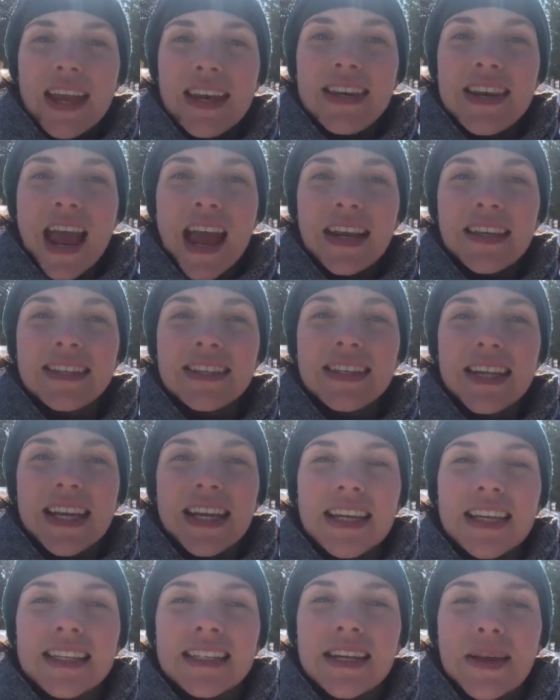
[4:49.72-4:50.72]
Next
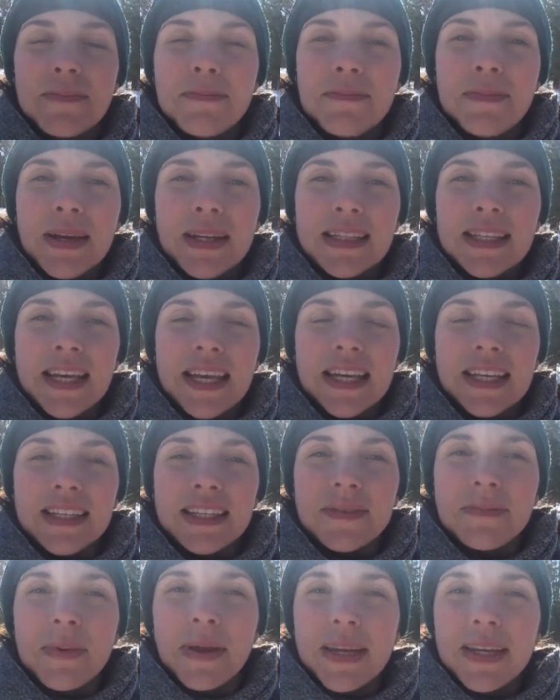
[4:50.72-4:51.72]
is
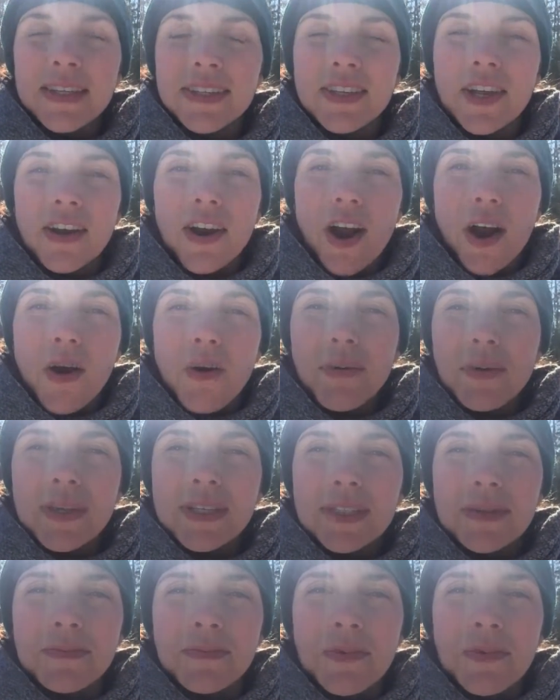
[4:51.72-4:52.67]
mittens. Mittens are always